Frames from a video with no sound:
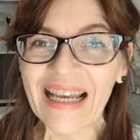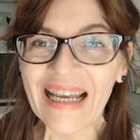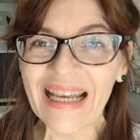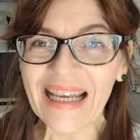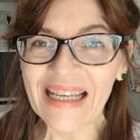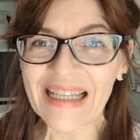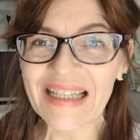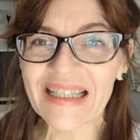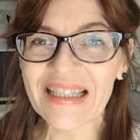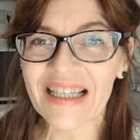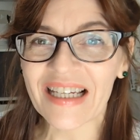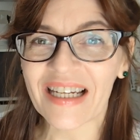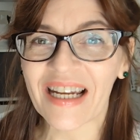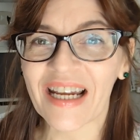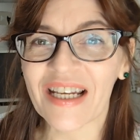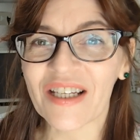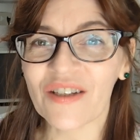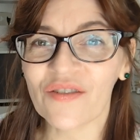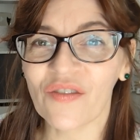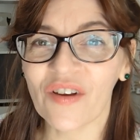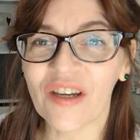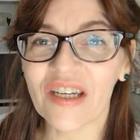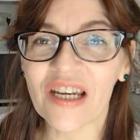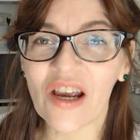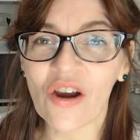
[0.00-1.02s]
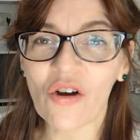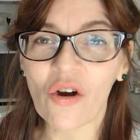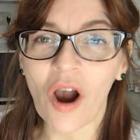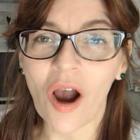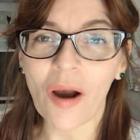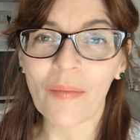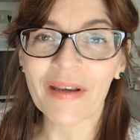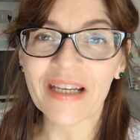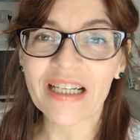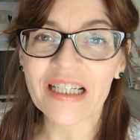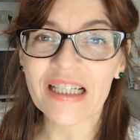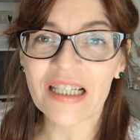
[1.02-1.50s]
In today's video,
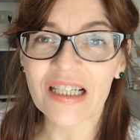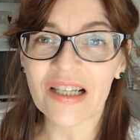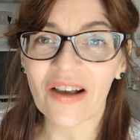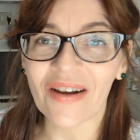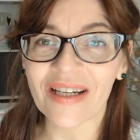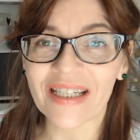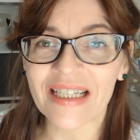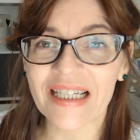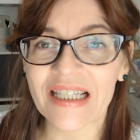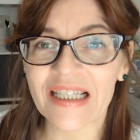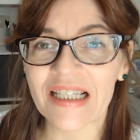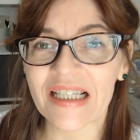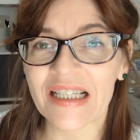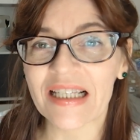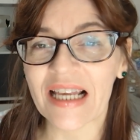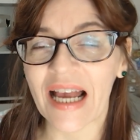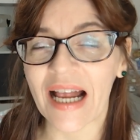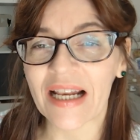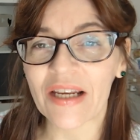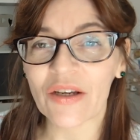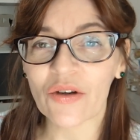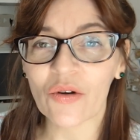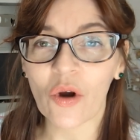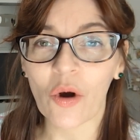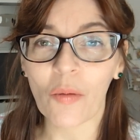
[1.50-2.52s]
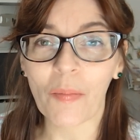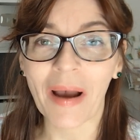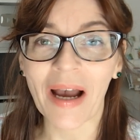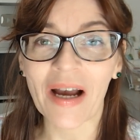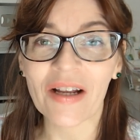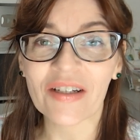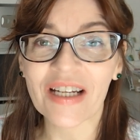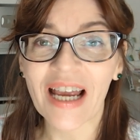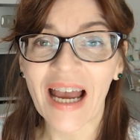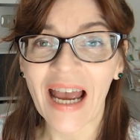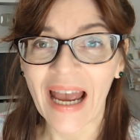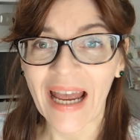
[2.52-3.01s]
I'm excited to tell you
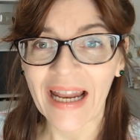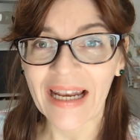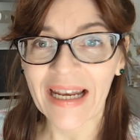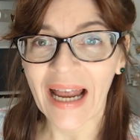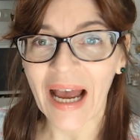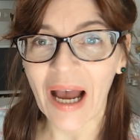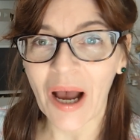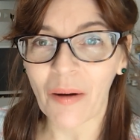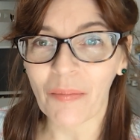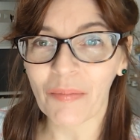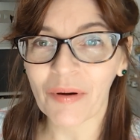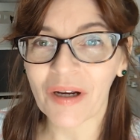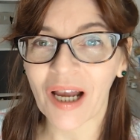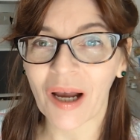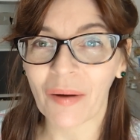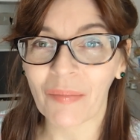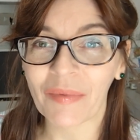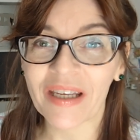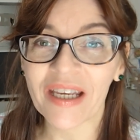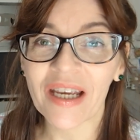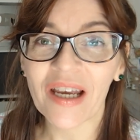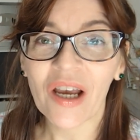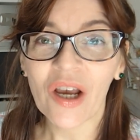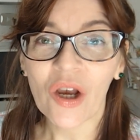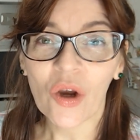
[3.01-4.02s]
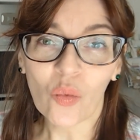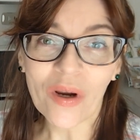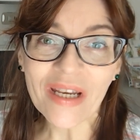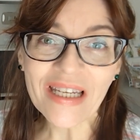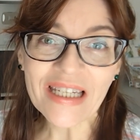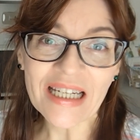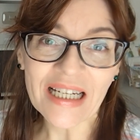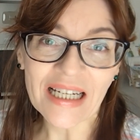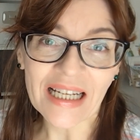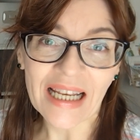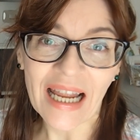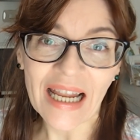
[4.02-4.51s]
about an upcoming
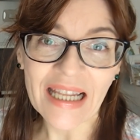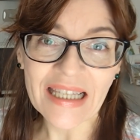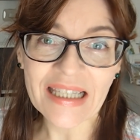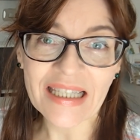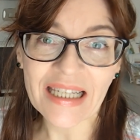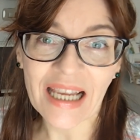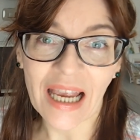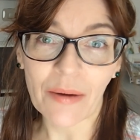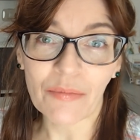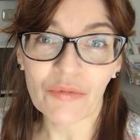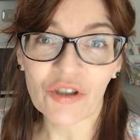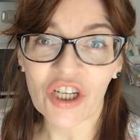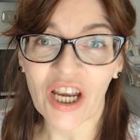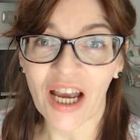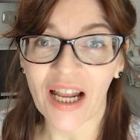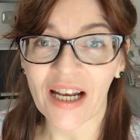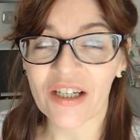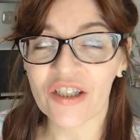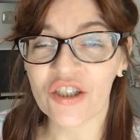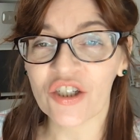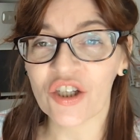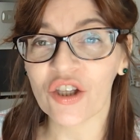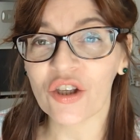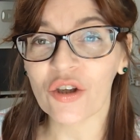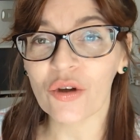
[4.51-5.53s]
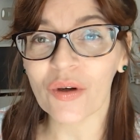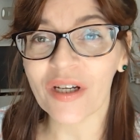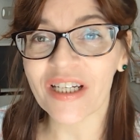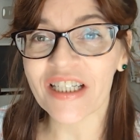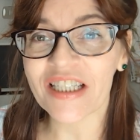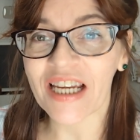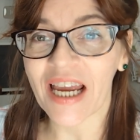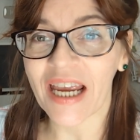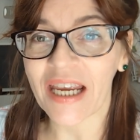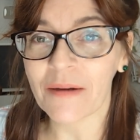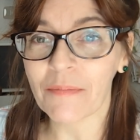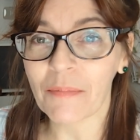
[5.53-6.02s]
winter landscape challenge that you can
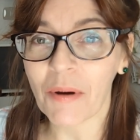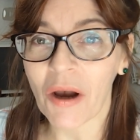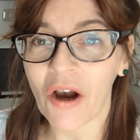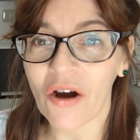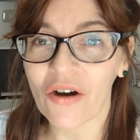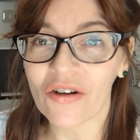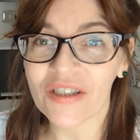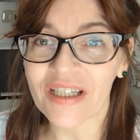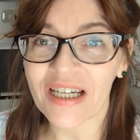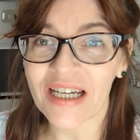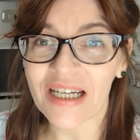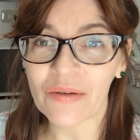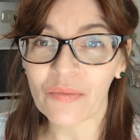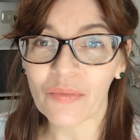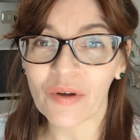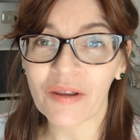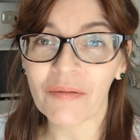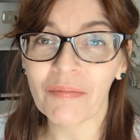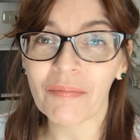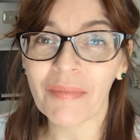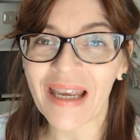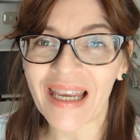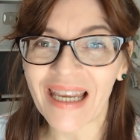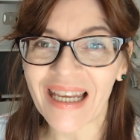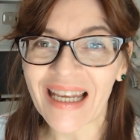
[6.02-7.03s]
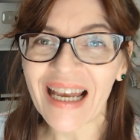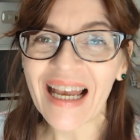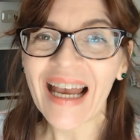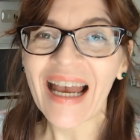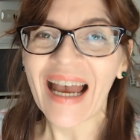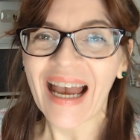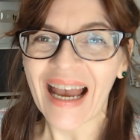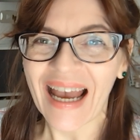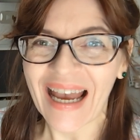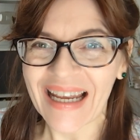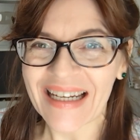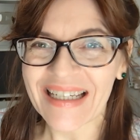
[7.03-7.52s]
take part in with me,
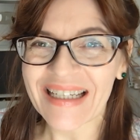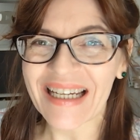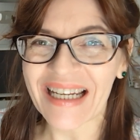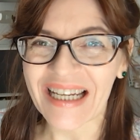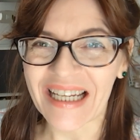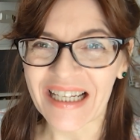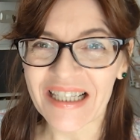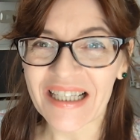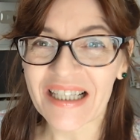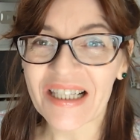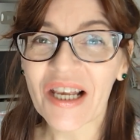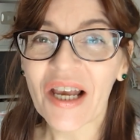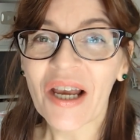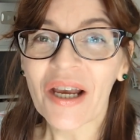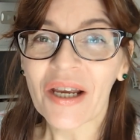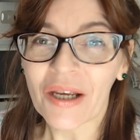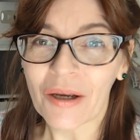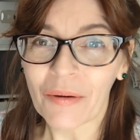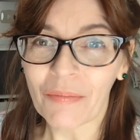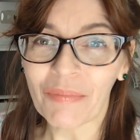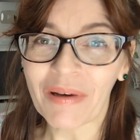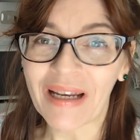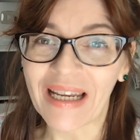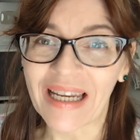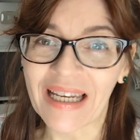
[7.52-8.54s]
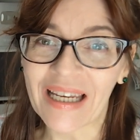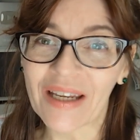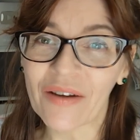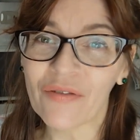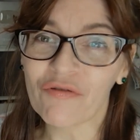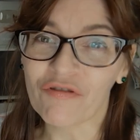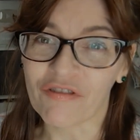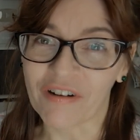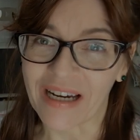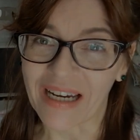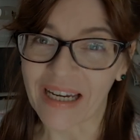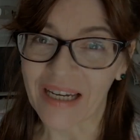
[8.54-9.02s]
and it's completely
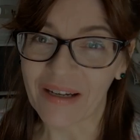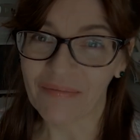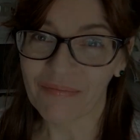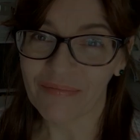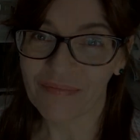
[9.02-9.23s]
free.